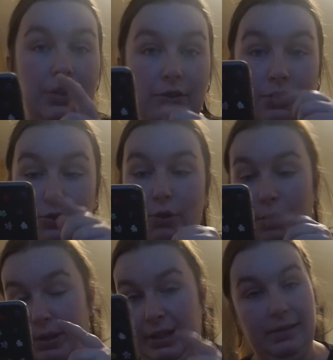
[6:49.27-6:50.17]
just
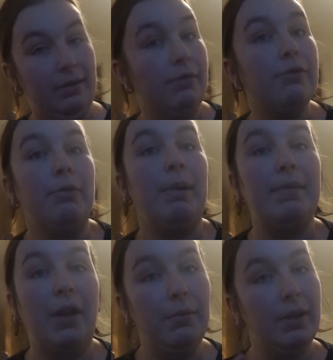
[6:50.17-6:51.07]
scrolling through my
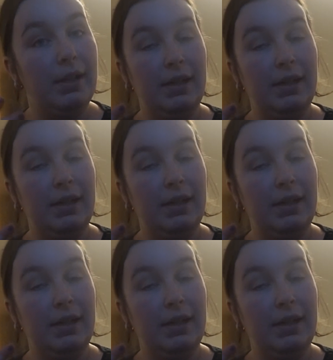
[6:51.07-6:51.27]
phone.